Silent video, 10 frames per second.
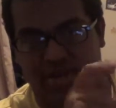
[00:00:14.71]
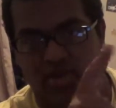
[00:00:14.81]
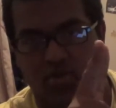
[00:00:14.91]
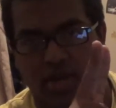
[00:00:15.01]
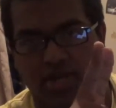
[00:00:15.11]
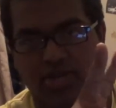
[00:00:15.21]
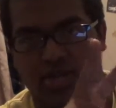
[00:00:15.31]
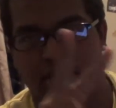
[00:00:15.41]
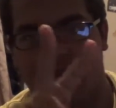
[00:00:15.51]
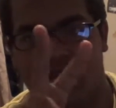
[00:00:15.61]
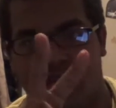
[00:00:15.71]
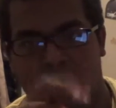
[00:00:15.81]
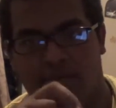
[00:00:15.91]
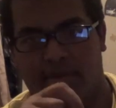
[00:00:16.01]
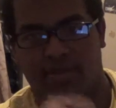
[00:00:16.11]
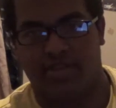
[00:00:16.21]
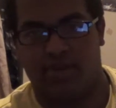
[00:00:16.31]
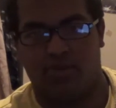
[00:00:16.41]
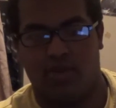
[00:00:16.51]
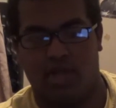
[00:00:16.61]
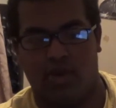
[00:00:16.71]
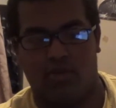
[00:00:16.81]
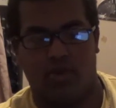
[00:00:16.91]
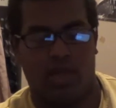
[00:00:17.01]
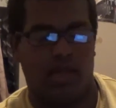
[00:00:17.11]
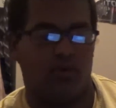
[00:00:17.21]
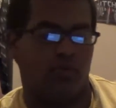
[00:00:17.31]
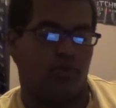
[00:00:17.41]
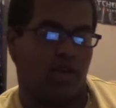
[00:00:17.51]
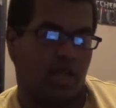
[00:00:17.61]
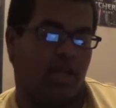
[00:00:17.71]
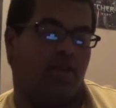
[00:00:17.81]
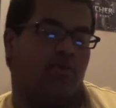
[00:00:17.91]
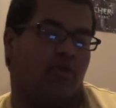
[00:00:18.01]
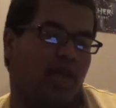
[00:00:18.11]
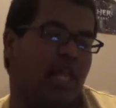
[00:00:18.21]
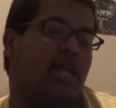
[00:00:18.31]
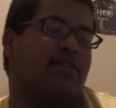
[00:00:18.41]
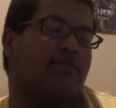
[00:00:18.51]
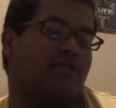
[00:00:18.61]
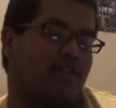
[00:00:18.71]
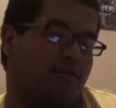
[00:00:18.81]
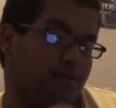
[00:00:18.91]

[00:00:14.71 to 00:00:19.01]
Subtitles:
it twice because I really like the film